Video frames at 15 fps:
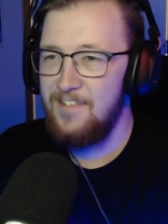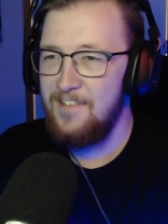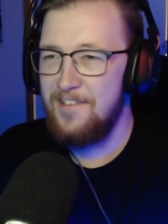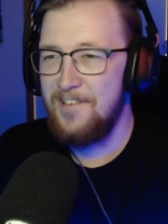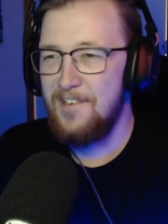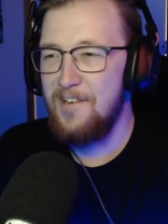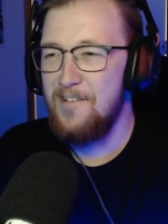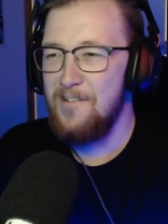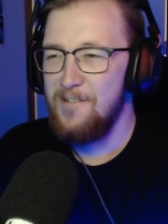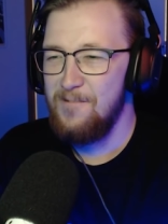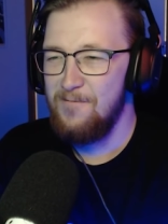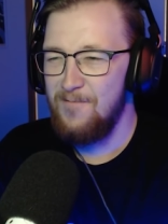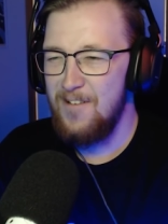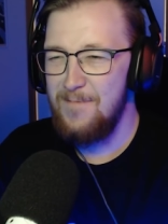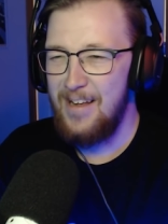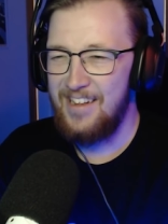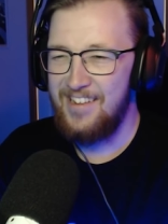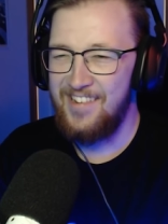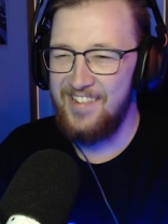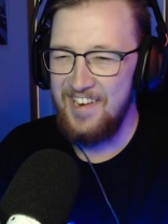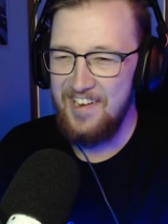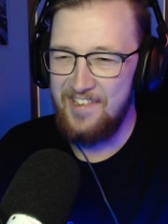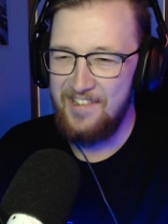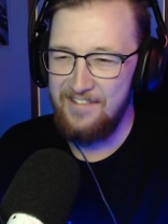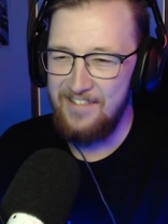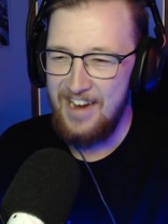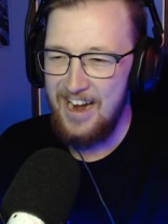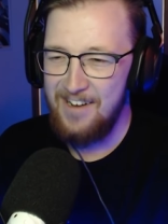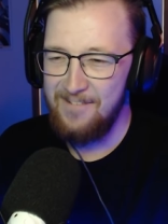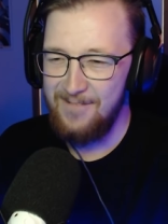Oh no, we're about to see
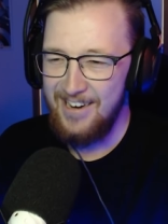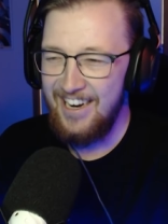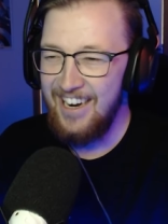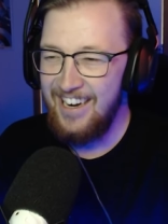Dewey, aren't we?